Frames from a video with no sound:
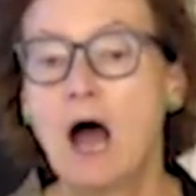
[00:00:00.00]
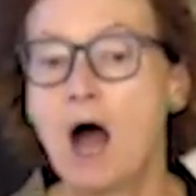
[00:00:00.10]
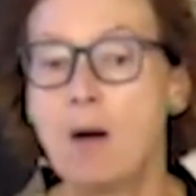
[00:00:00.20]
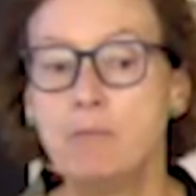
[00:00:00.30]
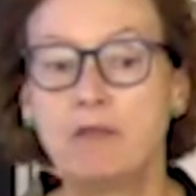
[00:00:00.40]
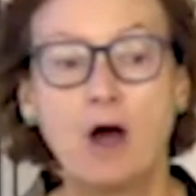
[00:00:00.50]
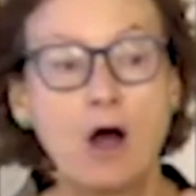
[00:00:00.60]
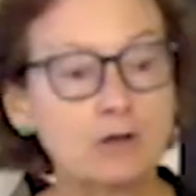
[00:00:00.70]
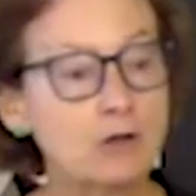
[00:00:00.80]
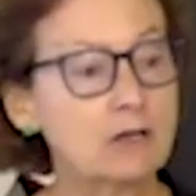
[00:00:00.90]
Um, the
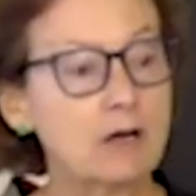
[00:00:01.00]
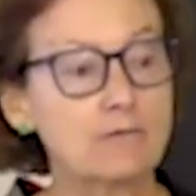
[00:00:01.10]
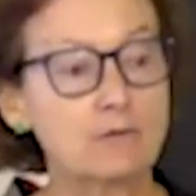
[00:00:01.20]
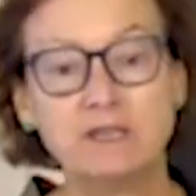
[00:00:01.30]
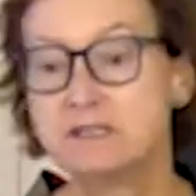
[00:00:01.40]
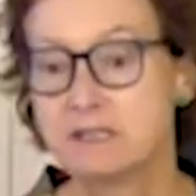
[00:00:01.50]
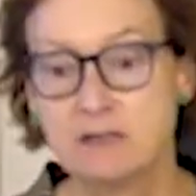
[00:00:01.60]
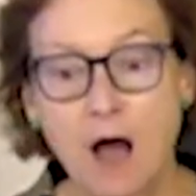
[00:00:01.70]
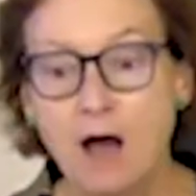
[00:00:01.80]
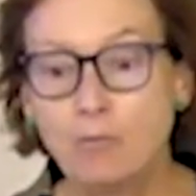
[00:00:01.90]
Hong Kong government
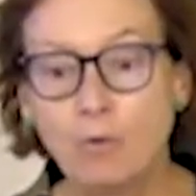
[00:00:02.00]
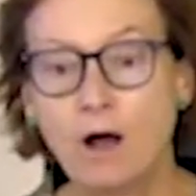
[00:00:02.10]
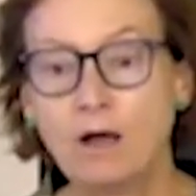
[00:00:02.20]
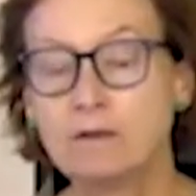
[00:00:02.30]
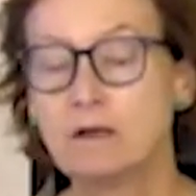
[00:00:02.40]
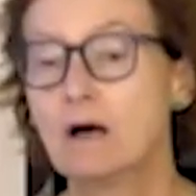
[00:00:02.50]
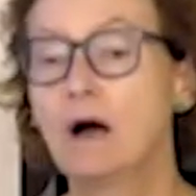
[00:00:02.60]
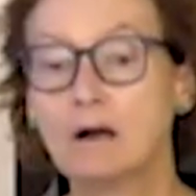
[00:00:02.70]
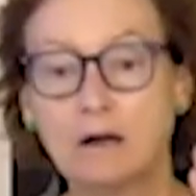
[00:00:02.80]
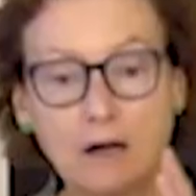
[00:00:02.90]
did not want
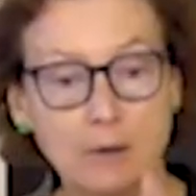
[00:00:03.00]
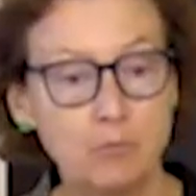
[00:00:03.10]
uh,